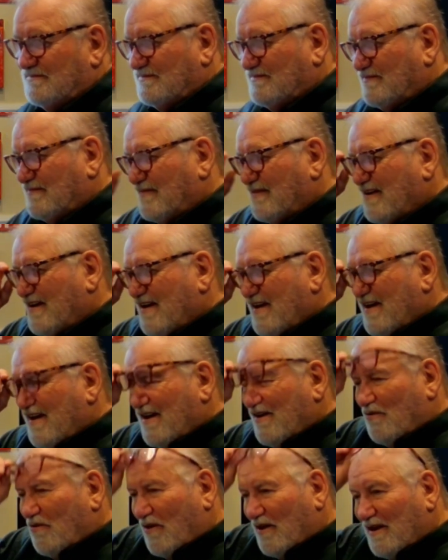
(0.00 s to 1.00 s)

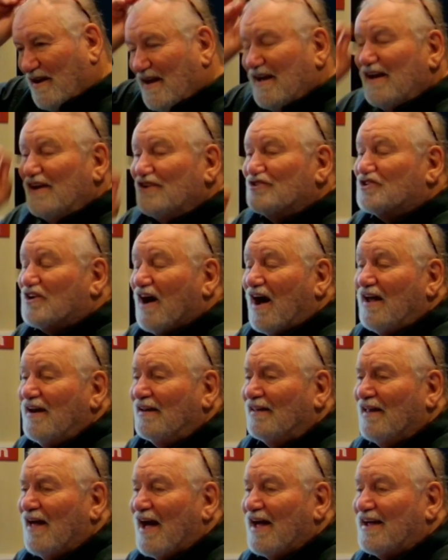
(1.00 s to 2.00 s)
It's kind
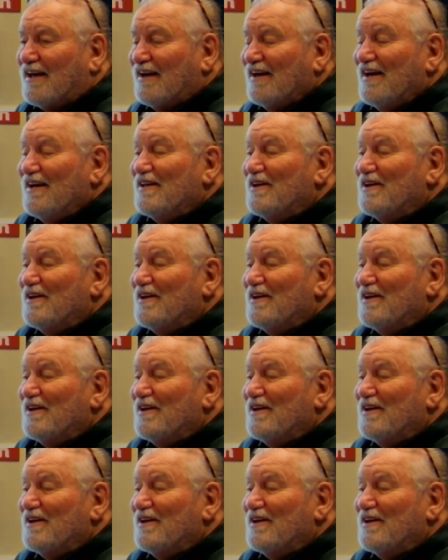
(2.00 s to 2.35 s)
of like